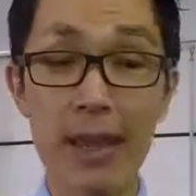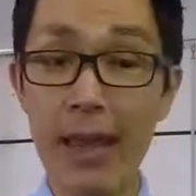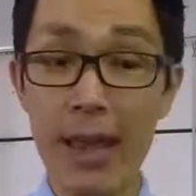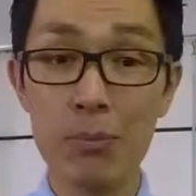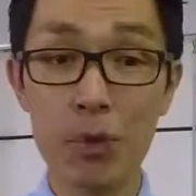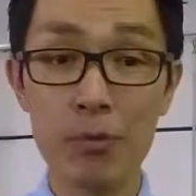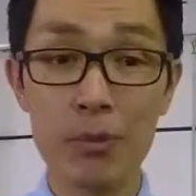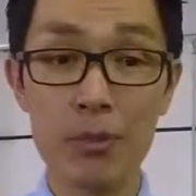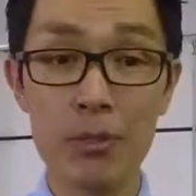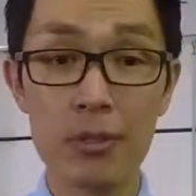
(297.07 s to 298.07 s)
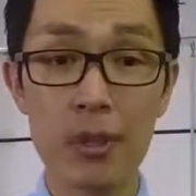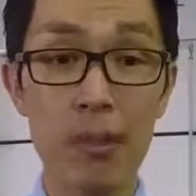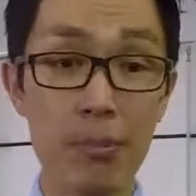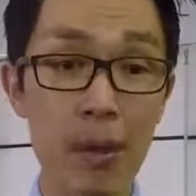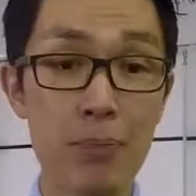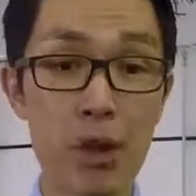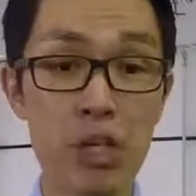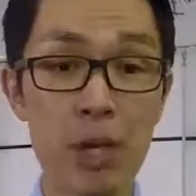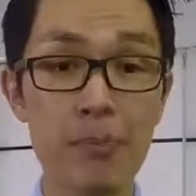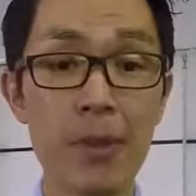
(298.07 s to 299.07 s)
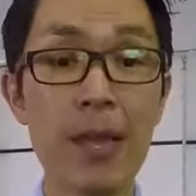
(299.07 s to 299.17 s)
head movements, blood pressure,